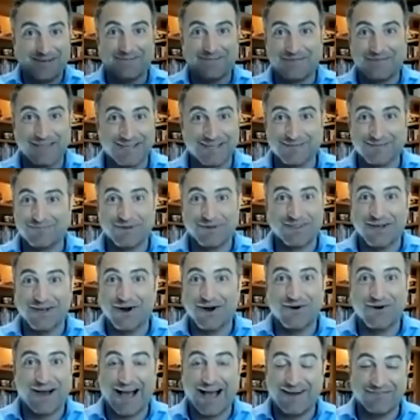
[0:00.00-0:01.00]
things
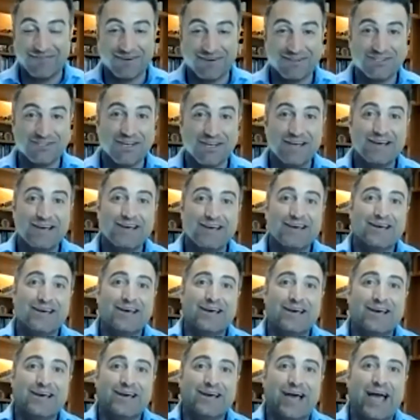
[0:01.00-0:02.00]
below average,
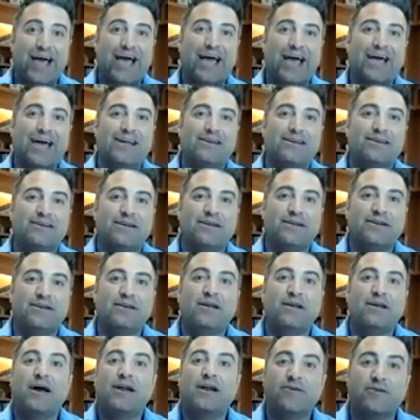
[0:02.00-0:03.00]
and
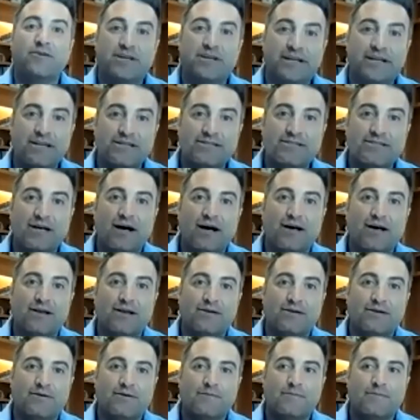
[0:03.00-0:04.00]
none are getting
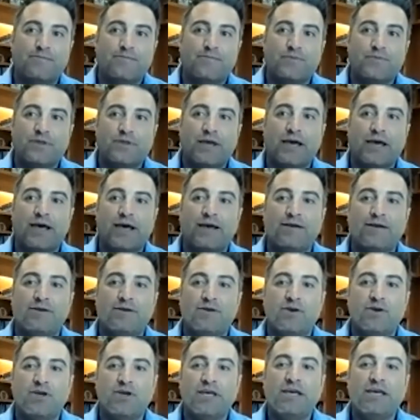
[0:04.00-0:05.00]
done. And
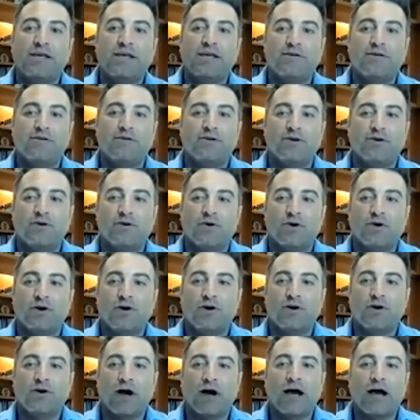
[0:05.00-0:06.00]
in
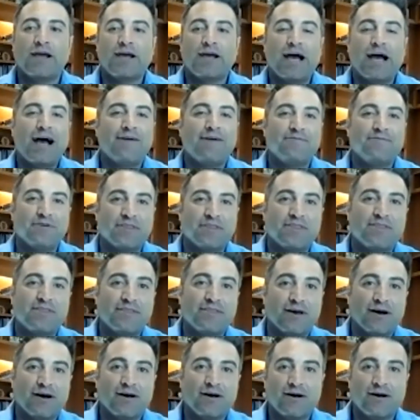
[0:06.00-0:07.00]
I have
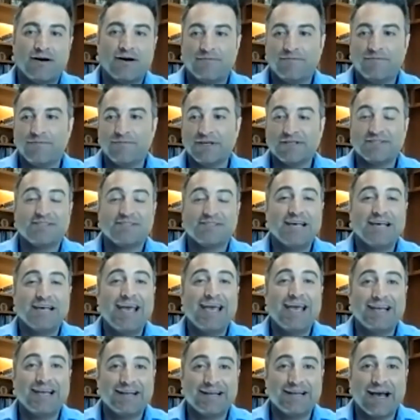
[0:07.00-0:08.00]
a
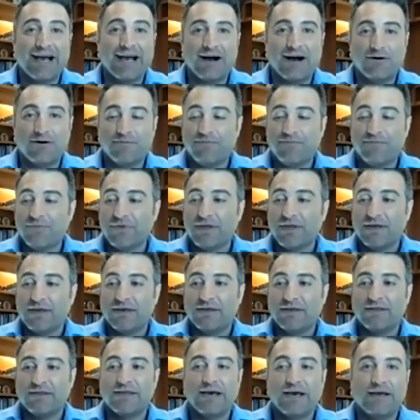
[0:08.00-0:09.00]
saying now
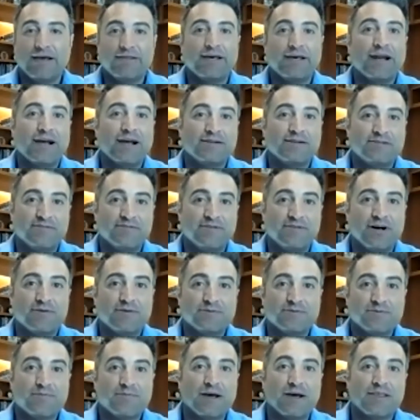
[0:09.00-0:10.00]
that I
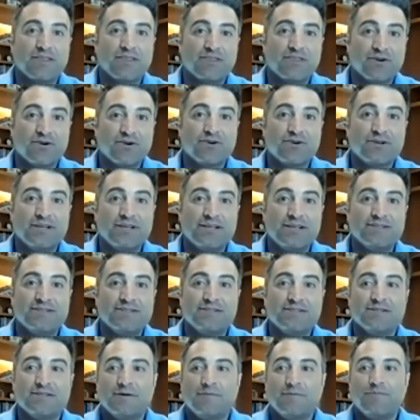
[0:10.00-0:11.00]
developed in my
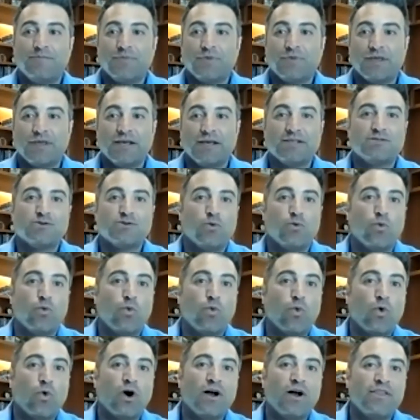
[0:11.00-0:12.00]
30s is
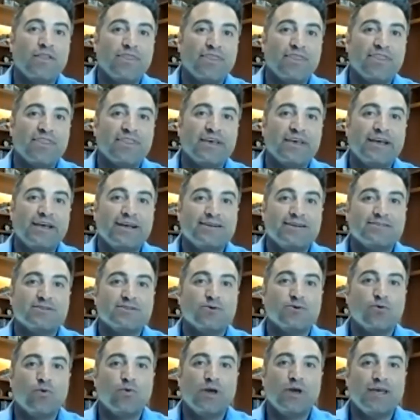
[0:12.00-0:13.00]
one thing
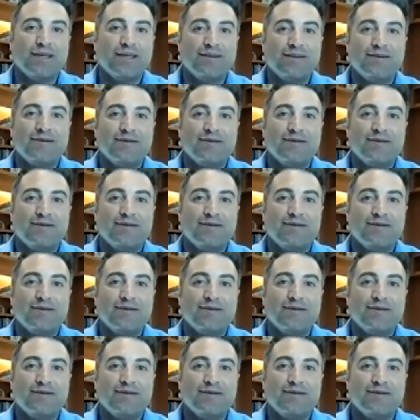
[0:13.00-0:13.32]
to win.